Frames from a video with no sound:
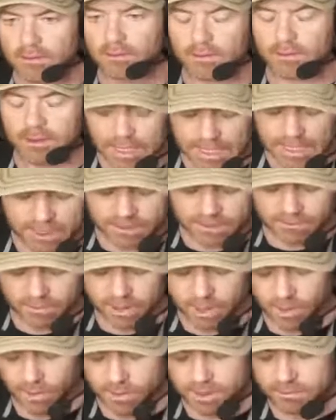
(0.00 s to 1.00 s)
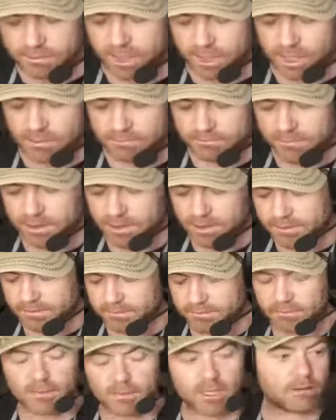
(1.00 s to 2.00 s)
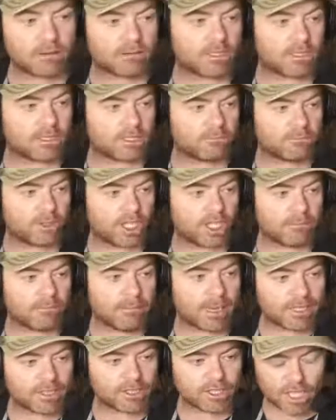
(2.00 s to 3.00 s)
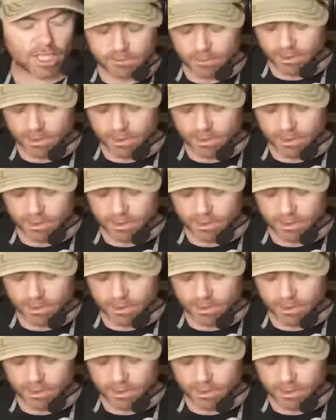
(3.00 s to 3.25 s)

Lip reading: And let's record some drums. Just put the metronome on